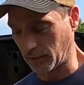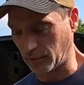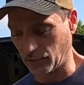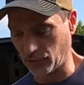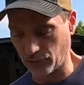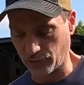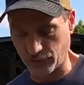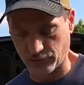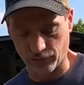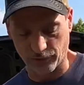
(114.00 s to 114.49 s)
can
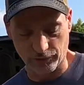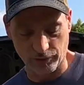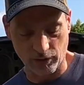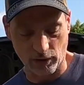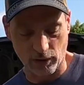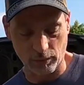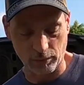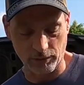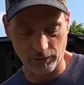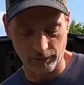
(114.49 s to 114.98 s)
use this other
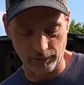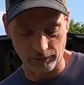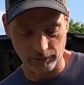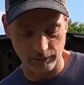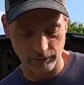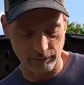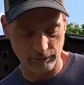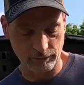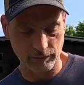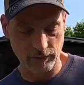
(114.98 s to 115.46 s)
carburetor,
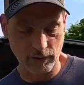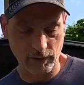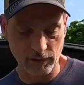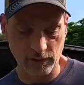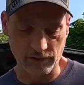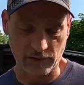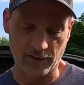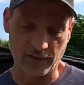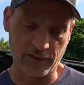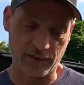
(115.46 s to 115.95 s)

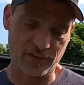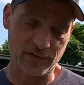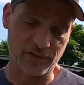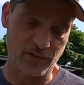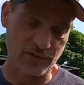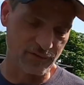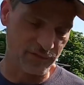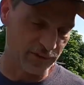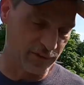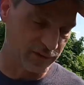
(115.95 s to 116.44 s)
because I think a
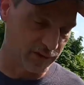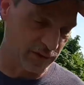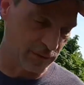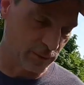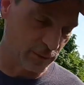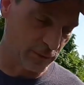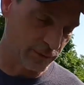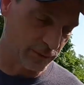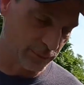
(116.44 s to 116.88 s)
750